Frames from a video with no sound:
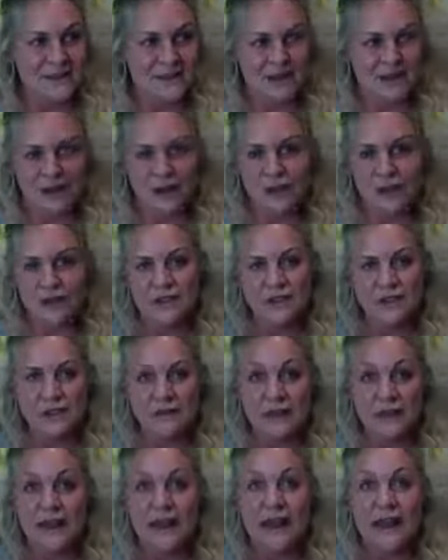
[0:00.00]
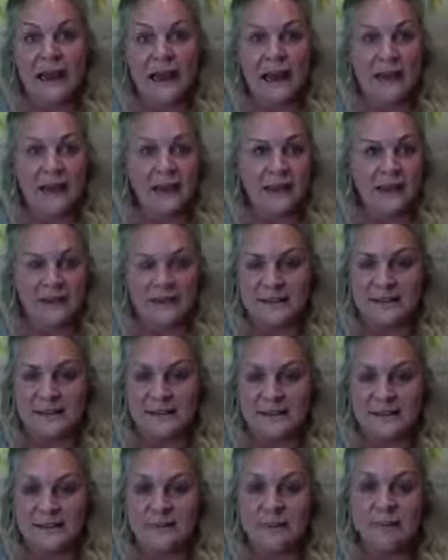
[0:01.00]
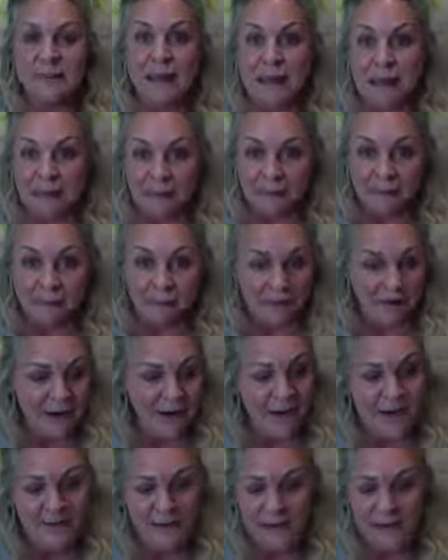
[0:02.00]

The dogs really can smell, right?